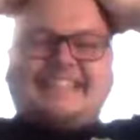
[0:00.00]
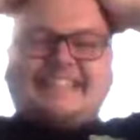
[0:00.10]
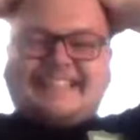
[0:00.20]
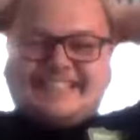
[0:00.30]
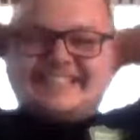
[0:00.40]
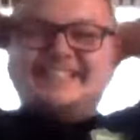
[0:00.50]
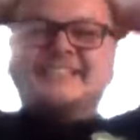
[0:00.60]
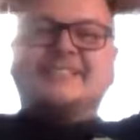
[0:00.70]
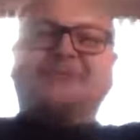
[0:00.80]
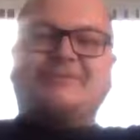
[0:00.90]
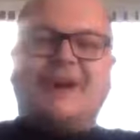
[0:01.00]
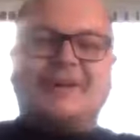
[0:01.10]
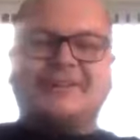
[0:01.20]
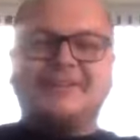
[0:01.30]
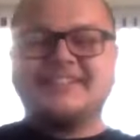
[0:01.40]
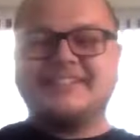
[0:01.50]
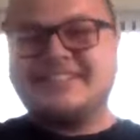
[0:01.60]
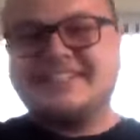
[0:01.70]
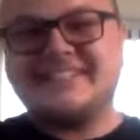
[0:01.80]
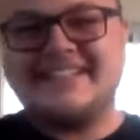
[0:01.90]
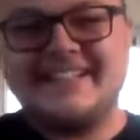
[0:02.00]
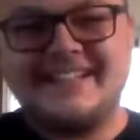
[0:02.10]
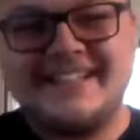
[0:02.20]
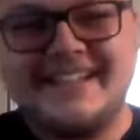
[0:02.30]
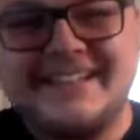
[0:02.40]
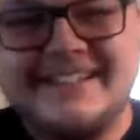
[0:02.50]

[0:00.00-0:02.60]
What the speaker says: Keeping it all to yourself this whole time. Yo,